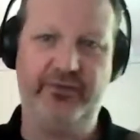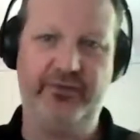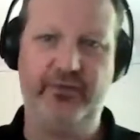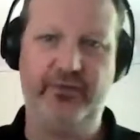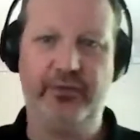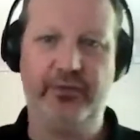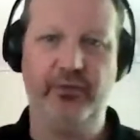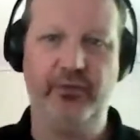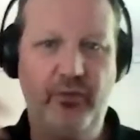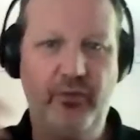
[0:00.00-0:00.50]

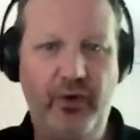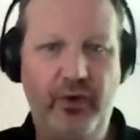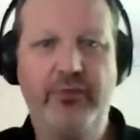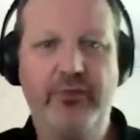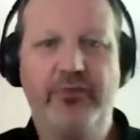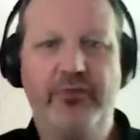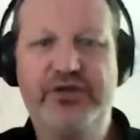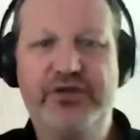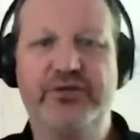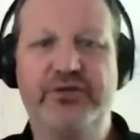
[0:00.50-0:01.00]
What
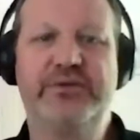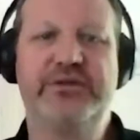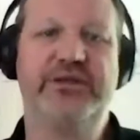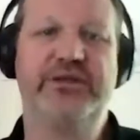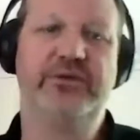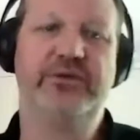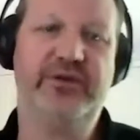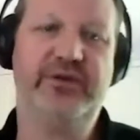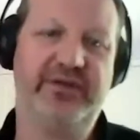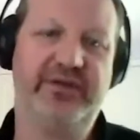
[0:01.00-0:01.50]
would you
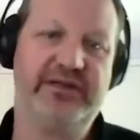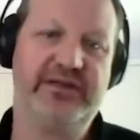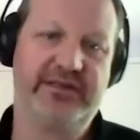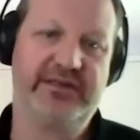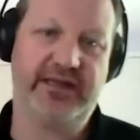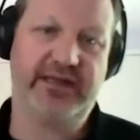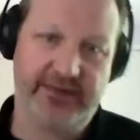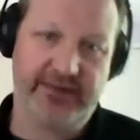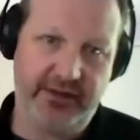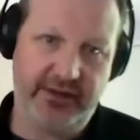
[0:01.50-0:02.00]
do with these
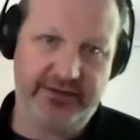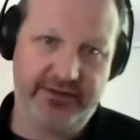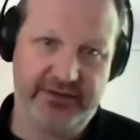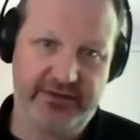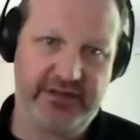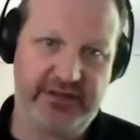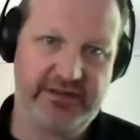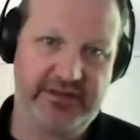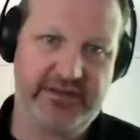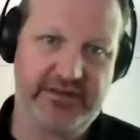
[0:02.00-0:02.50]
technologies?